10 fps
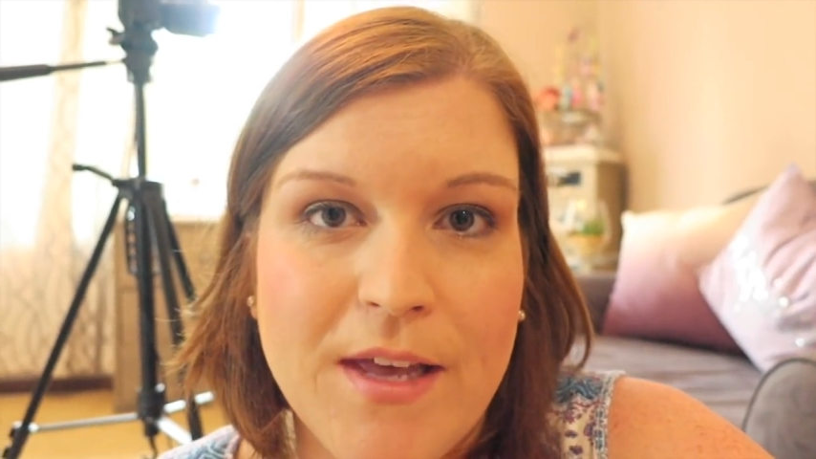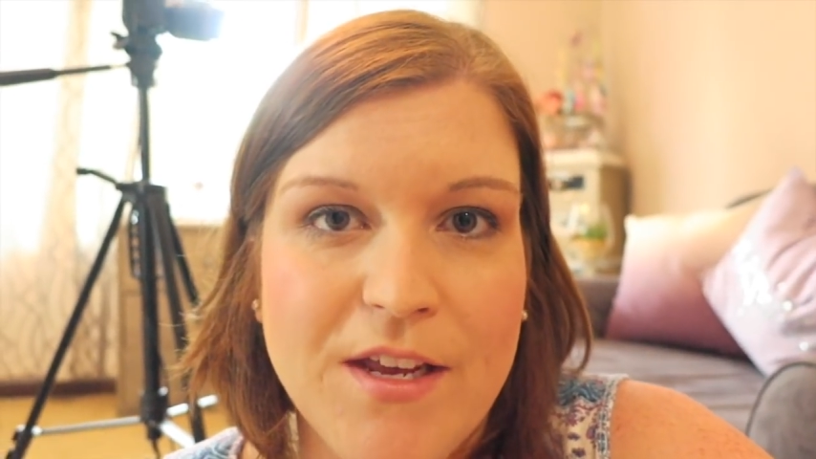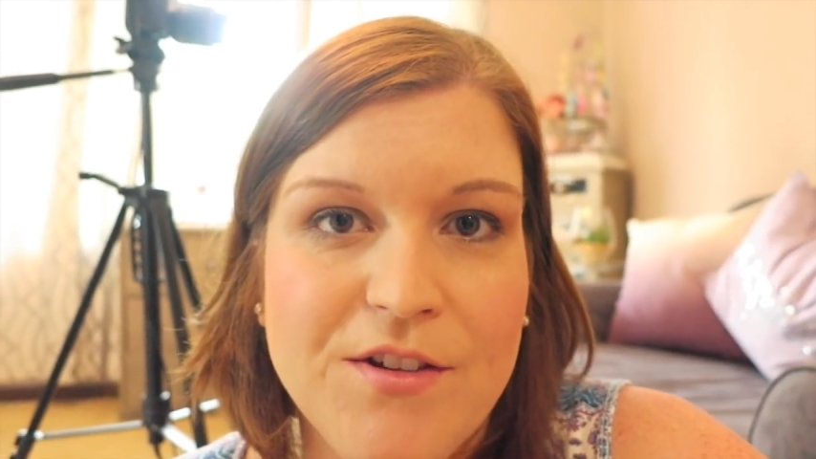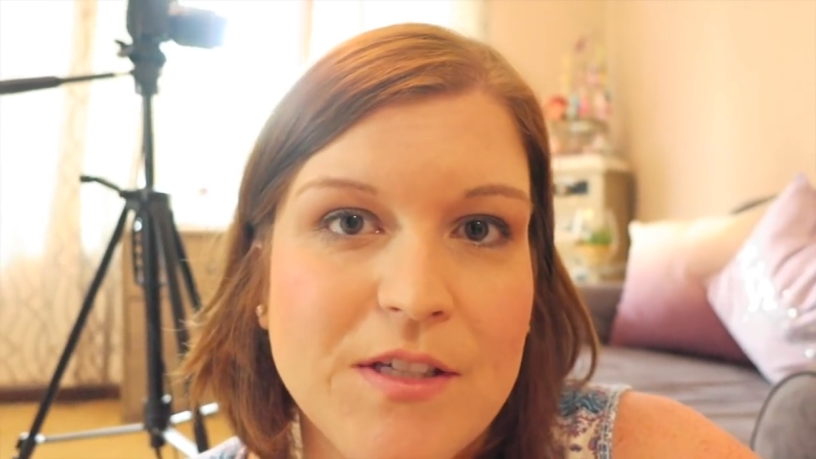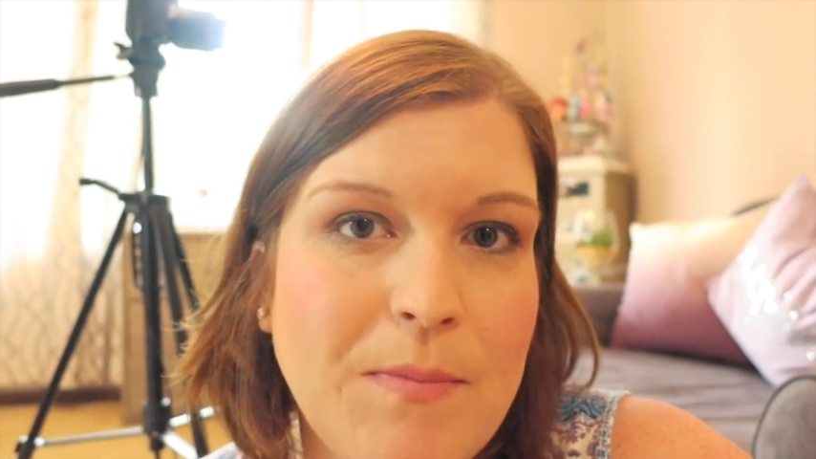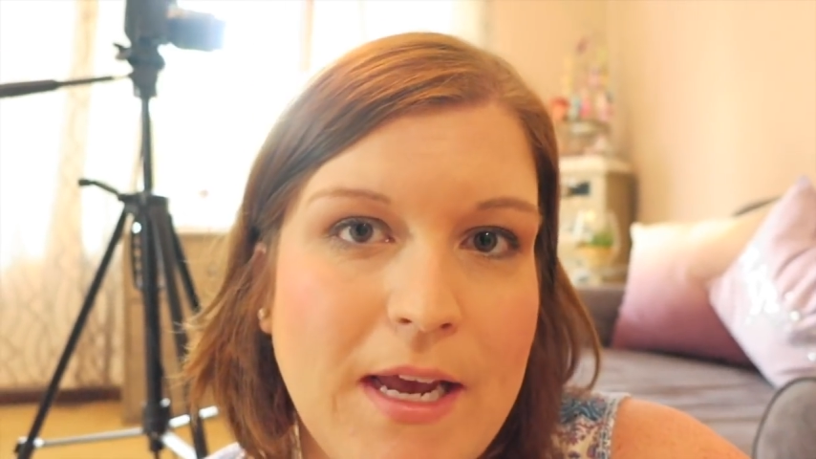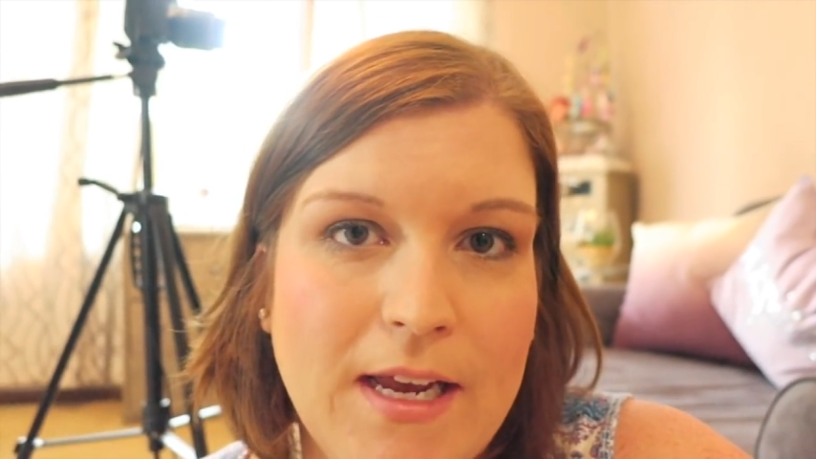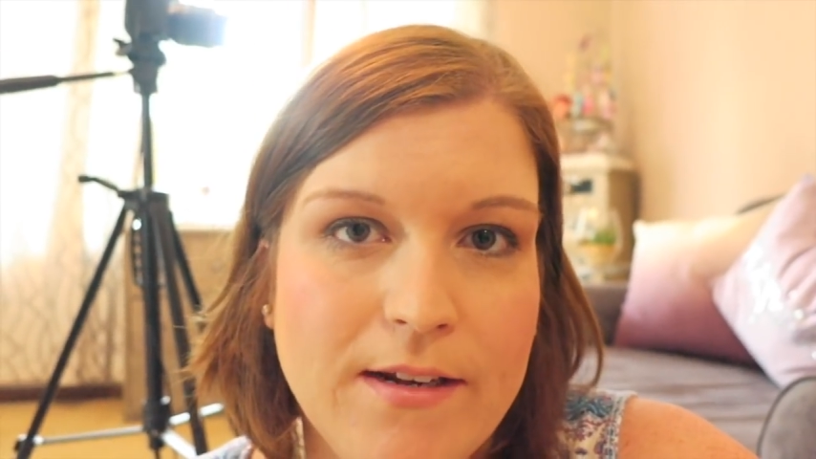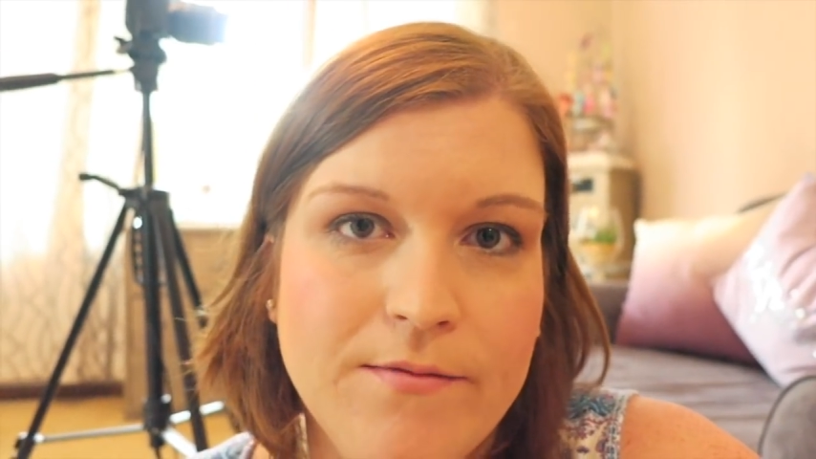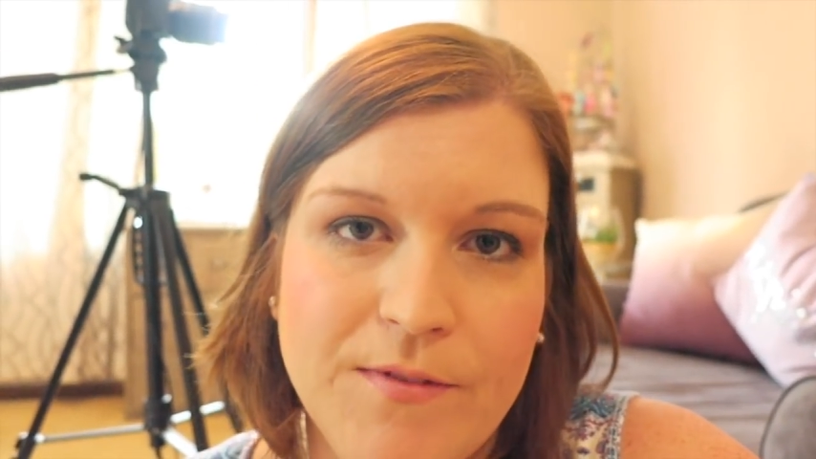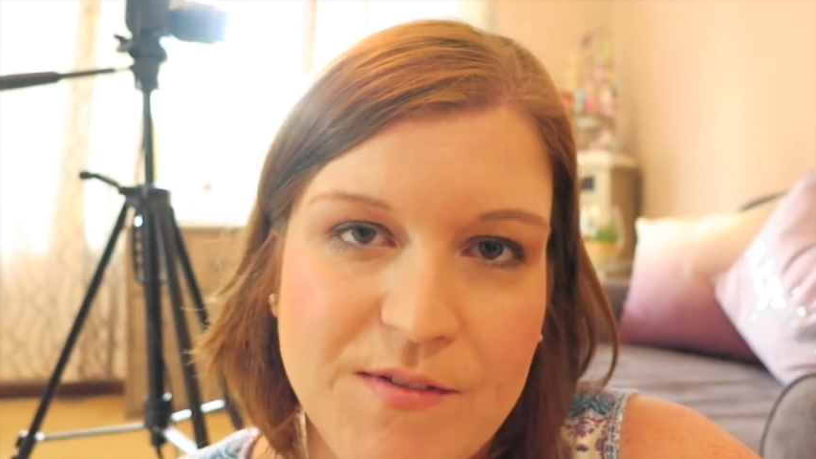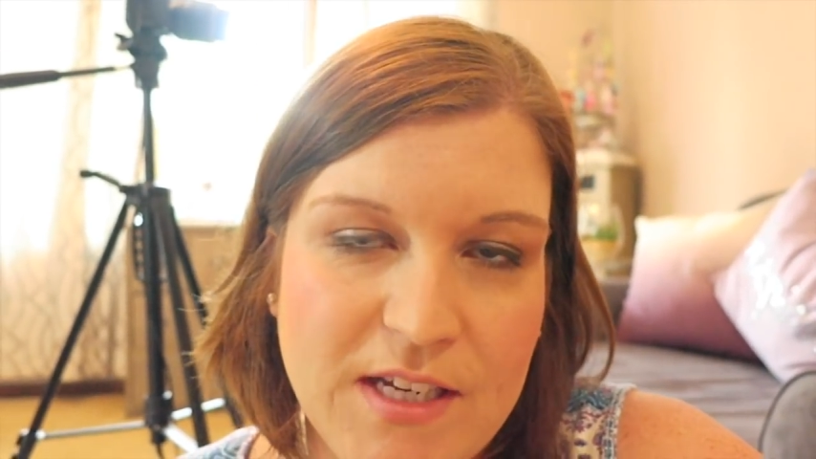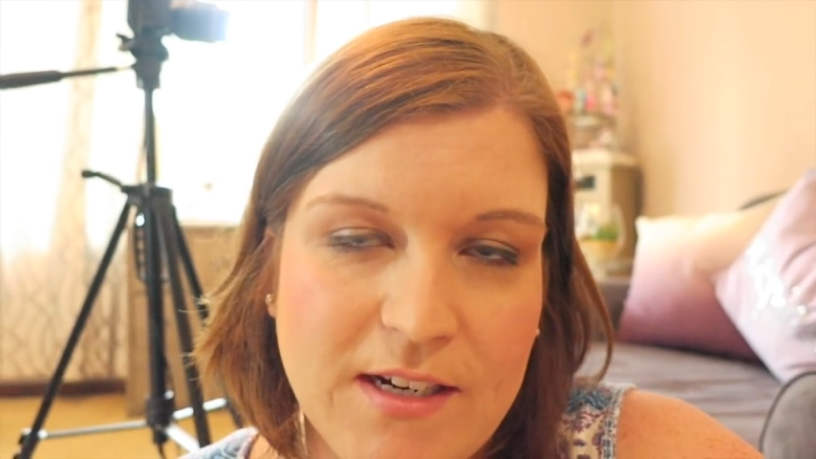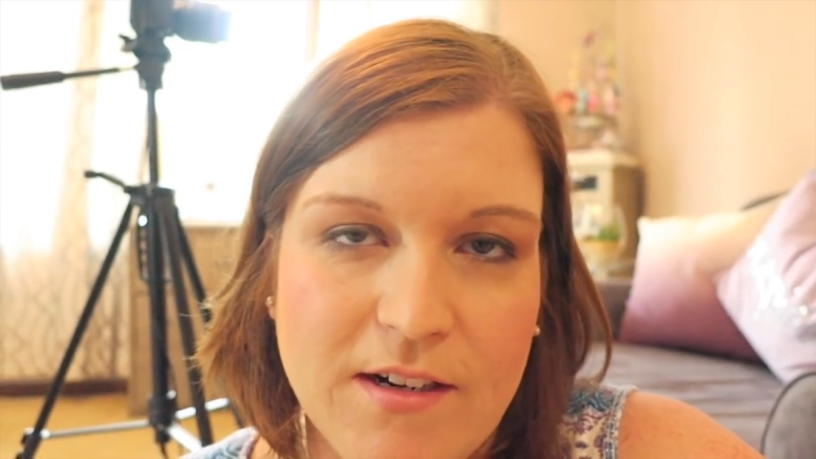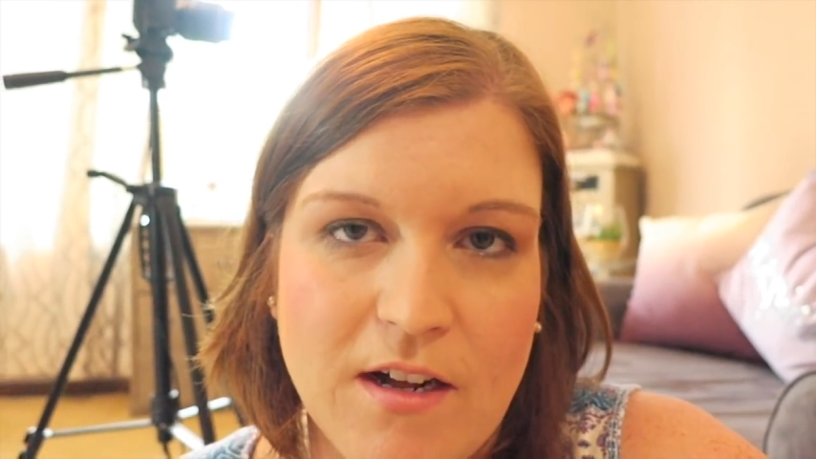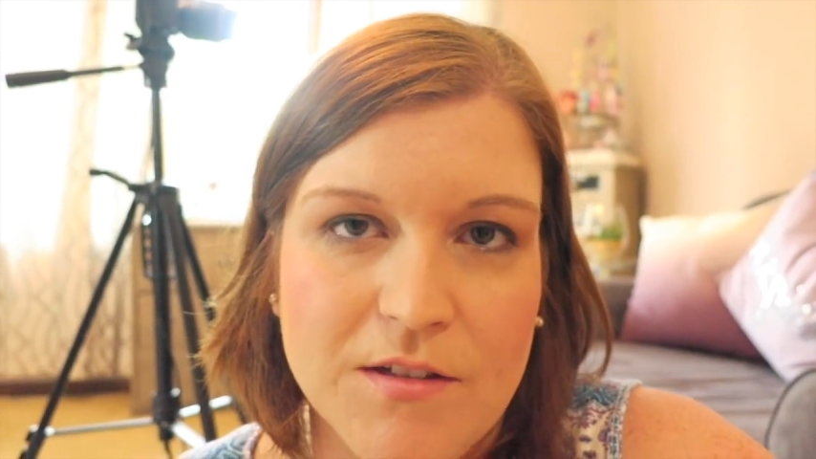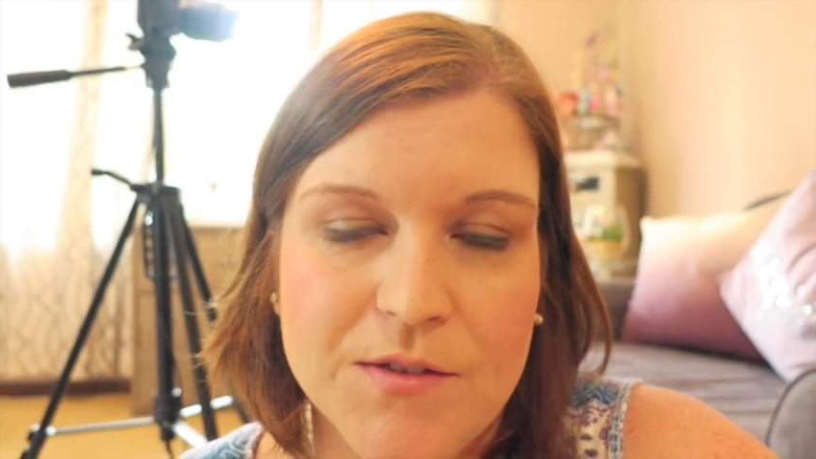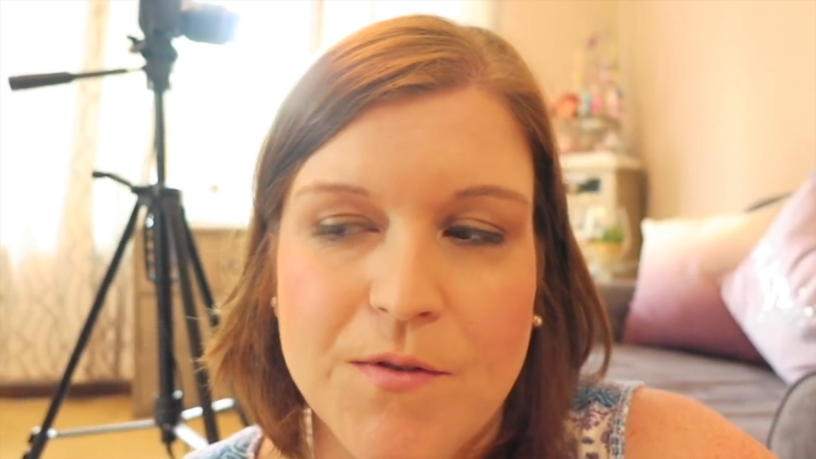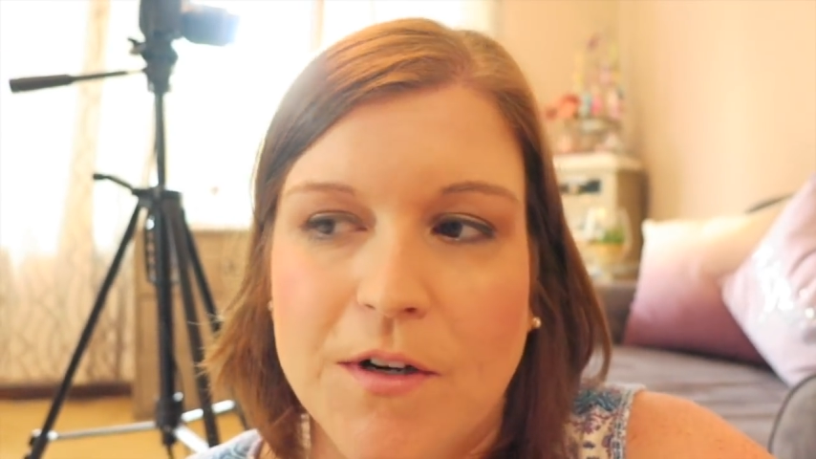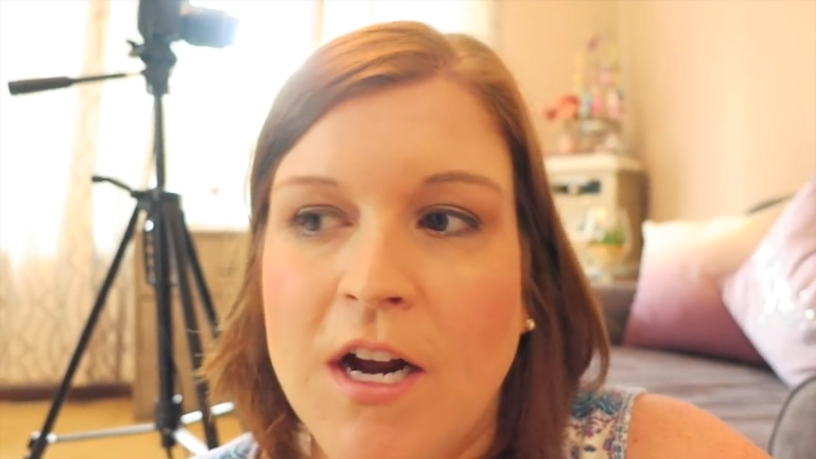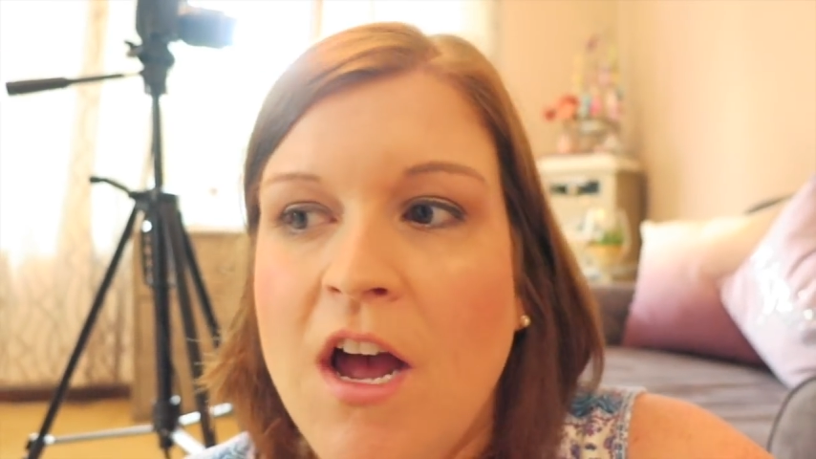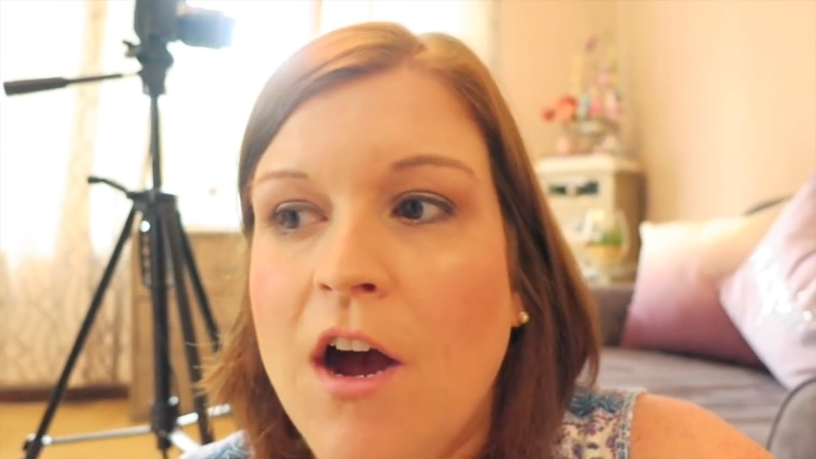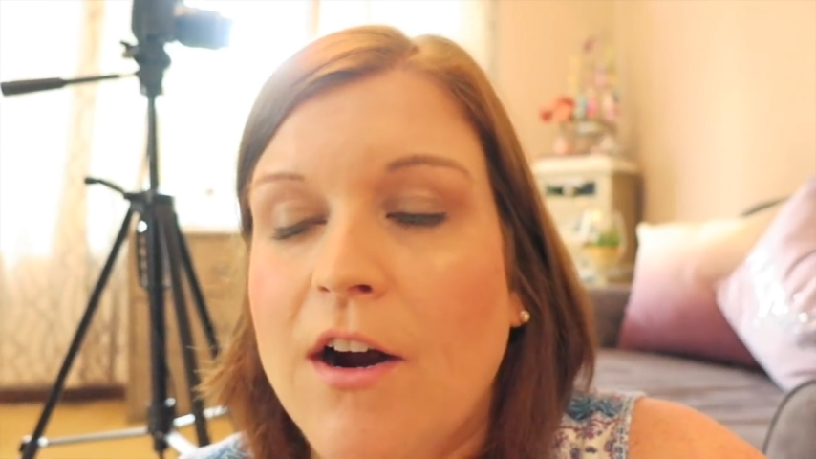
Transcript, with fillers: that you just paid fifteen hundred dollars for,